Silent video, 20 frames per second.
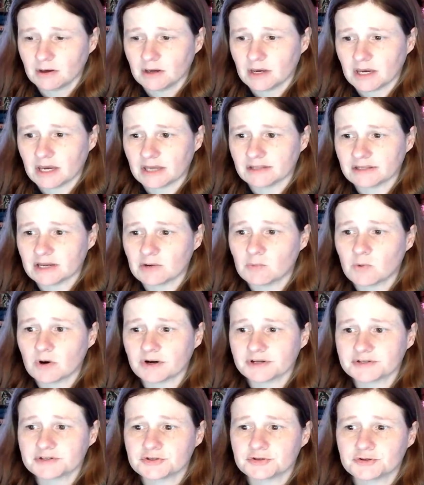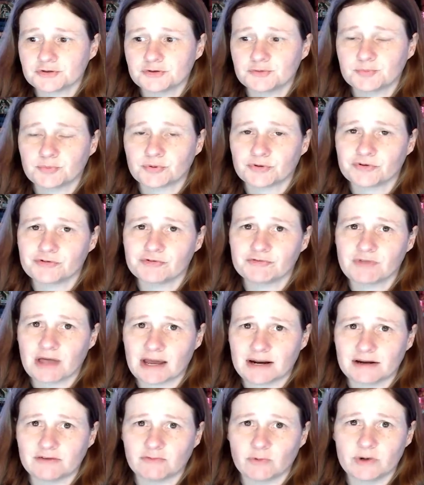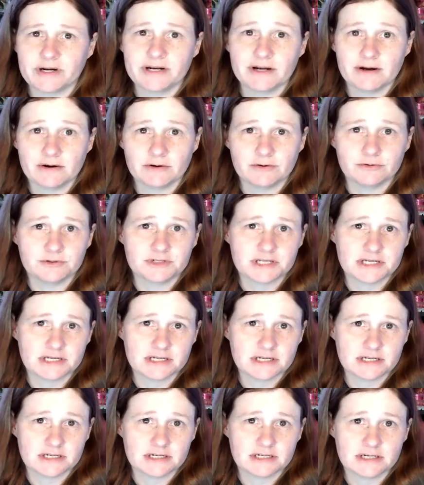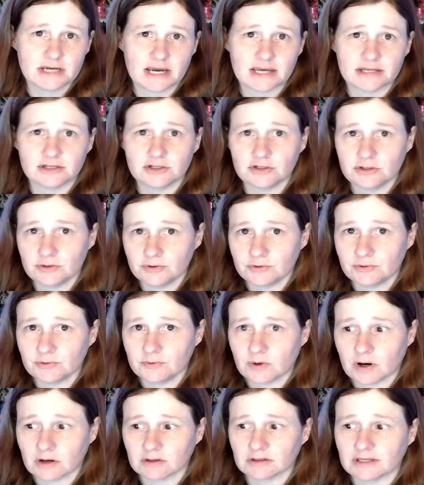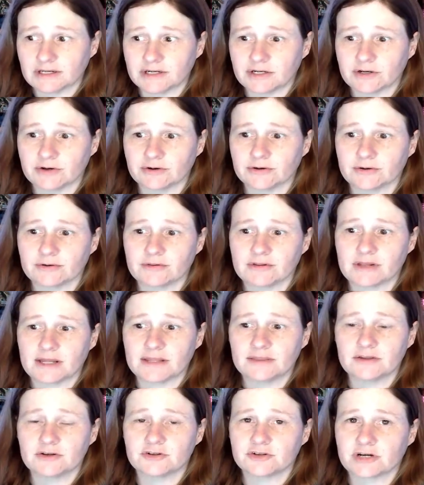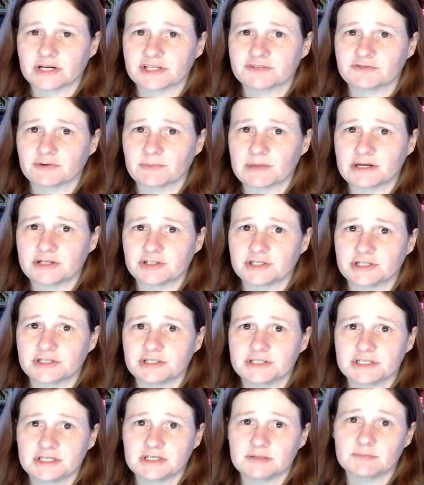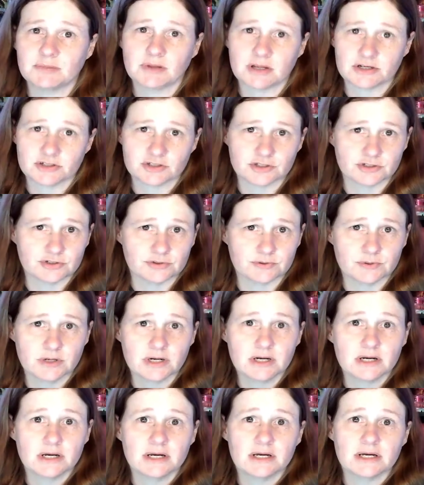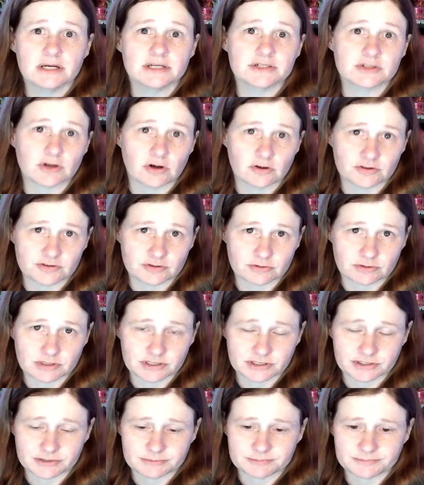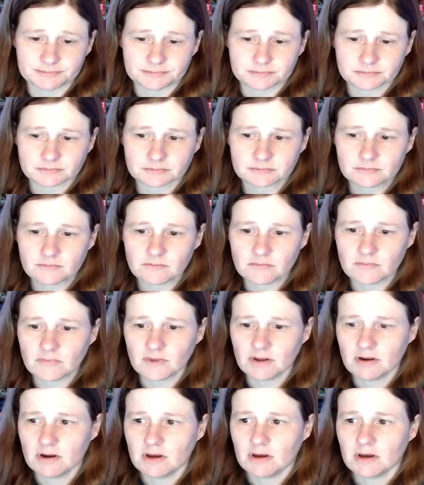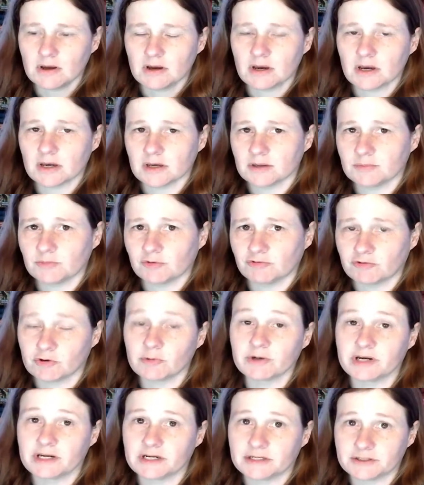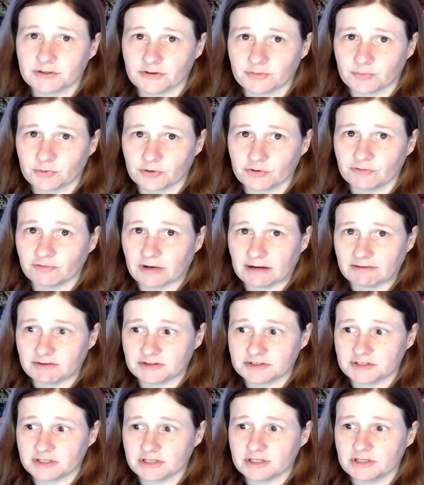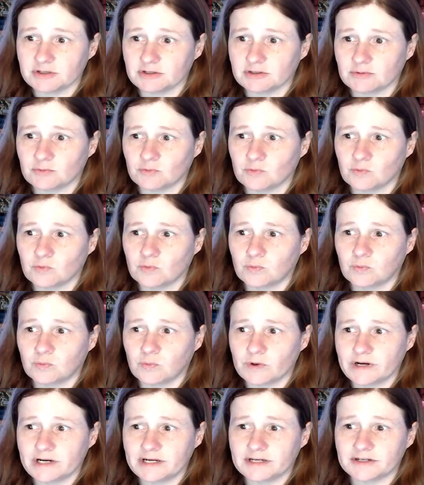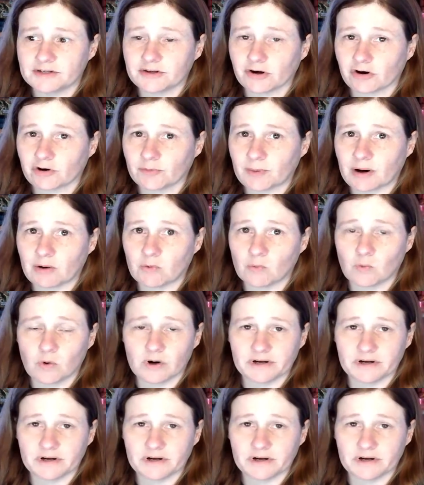And they want us to prove that if we know t and u are linear, then the transformation t plus u is also linear. And before we get into the proof, obviously, we need to talk about what